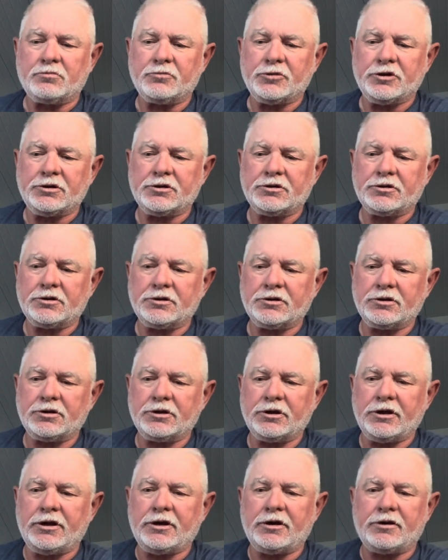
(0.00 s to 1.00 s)
But
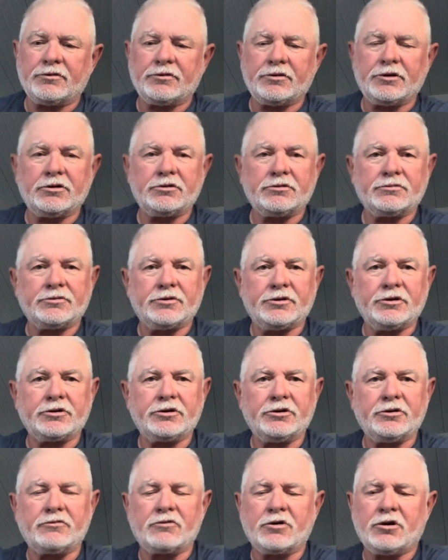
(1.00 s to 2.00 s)
yeah, they're
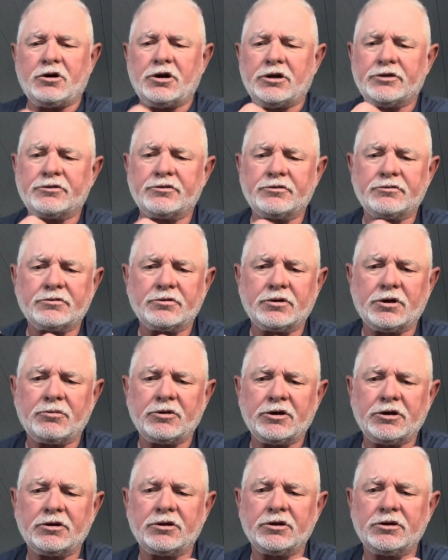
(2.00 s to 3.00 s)
good rods. I
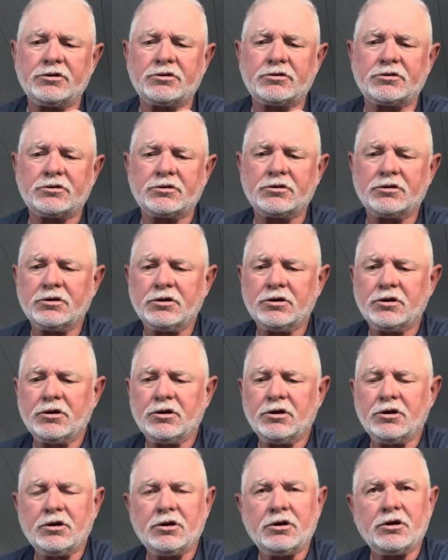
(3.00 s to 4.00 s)
mean, they're
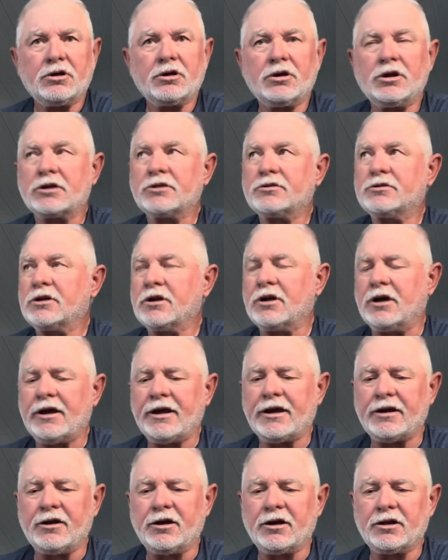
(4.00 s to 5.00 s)
just, like I said, I
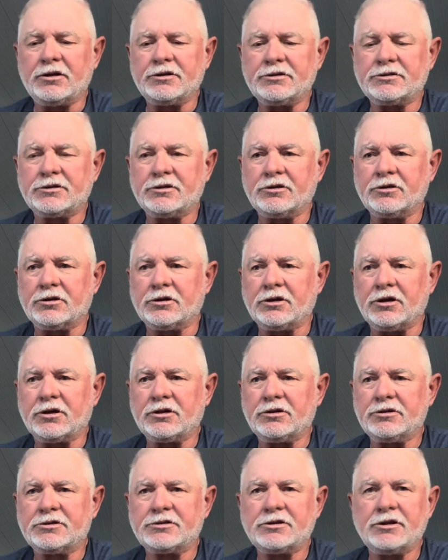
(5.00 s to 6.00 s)
had
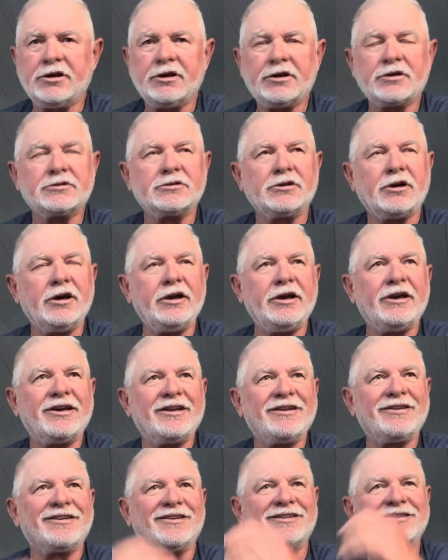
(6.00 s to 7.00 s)
ugly sticks. I
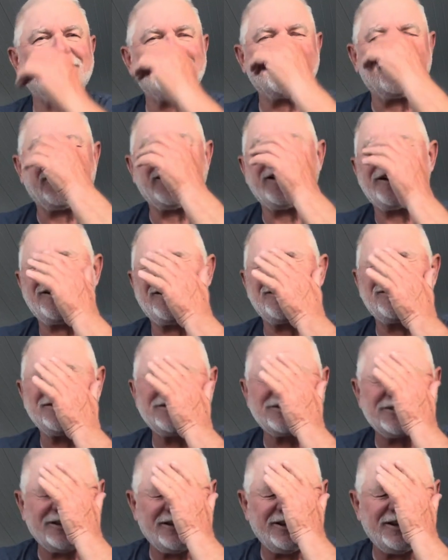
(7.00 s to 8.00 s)
had ugly
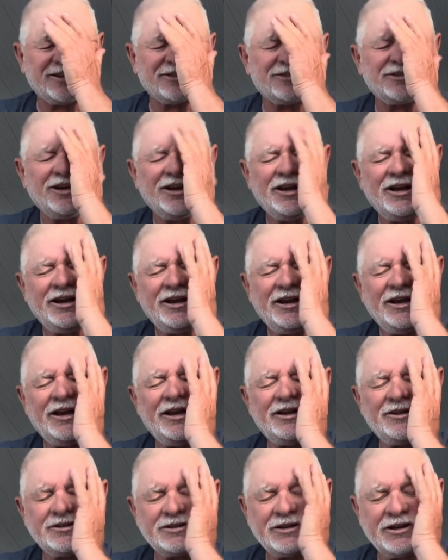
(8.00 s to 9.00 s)
sticks,
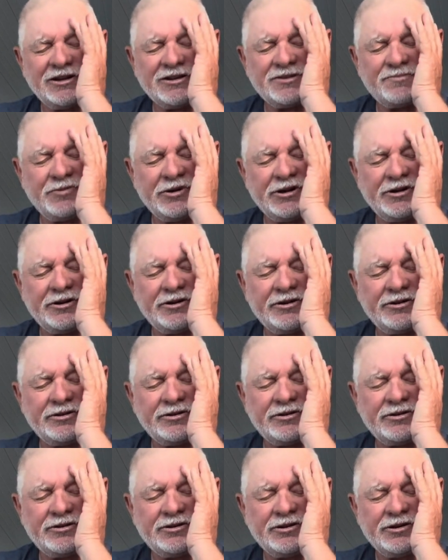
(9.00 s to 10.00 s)
had Shakespeare's,
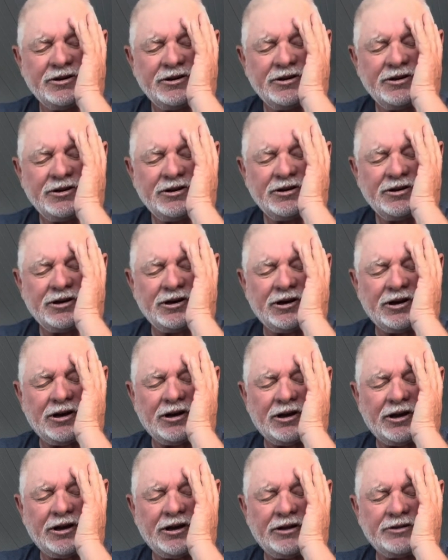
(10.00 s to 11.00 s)

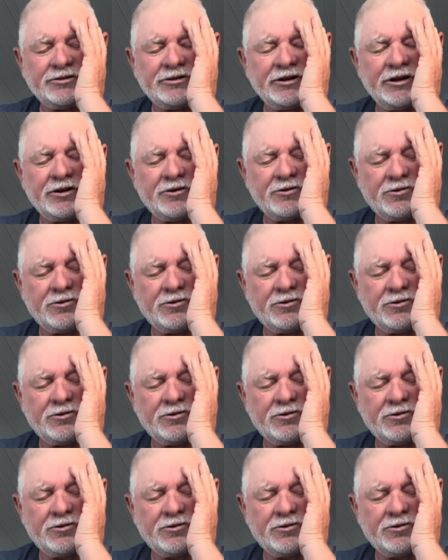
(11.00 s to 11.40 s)
had St.